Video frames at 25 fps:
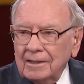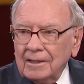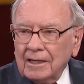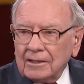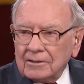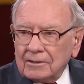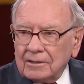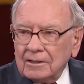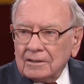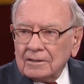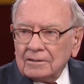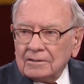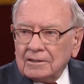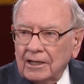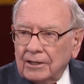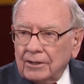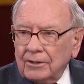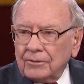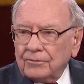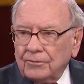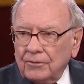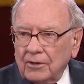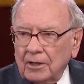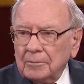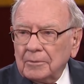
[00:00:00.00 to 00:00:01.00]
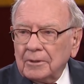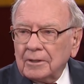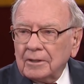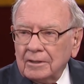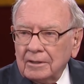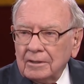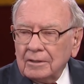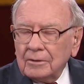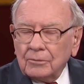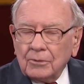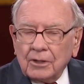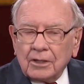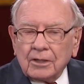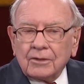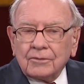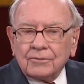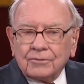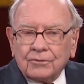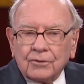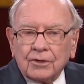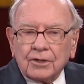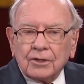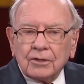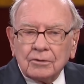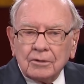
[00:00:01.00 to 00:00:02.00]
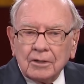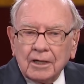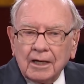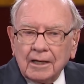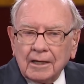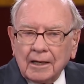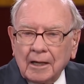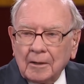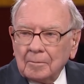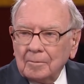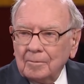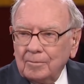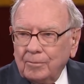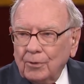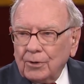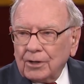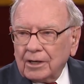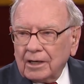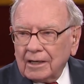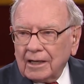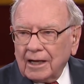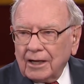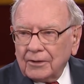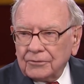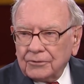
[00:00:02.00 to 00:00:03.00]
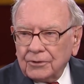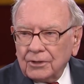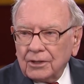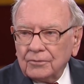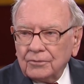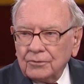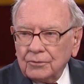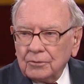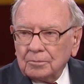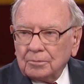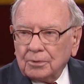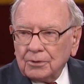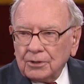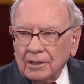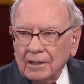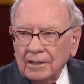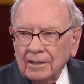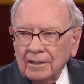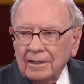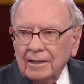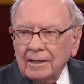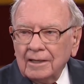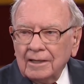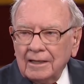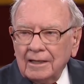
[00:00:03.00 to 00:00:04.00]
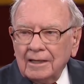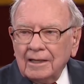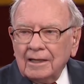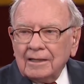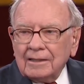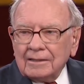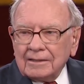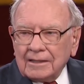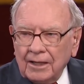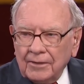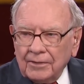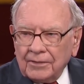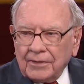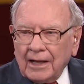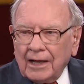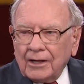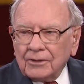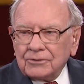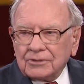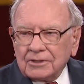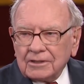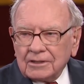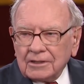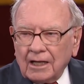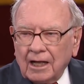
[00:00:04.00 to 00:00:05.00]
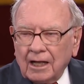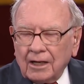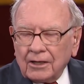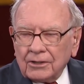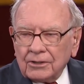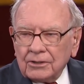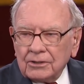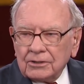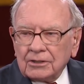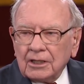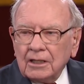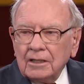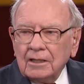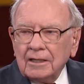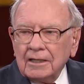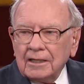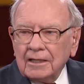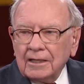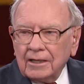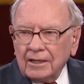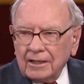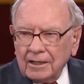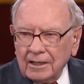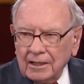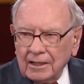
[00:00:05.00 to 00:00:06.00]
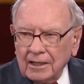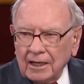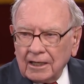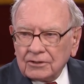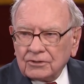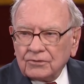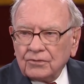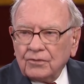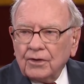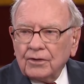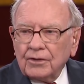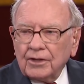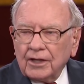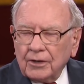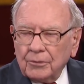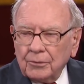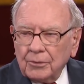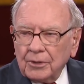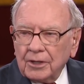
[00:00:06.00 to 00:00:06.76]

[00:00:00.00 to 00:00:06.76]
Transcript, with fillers: let the tenant farmer run it for you. And I pointed out that if you'd put ten thousand dollars in an index fund that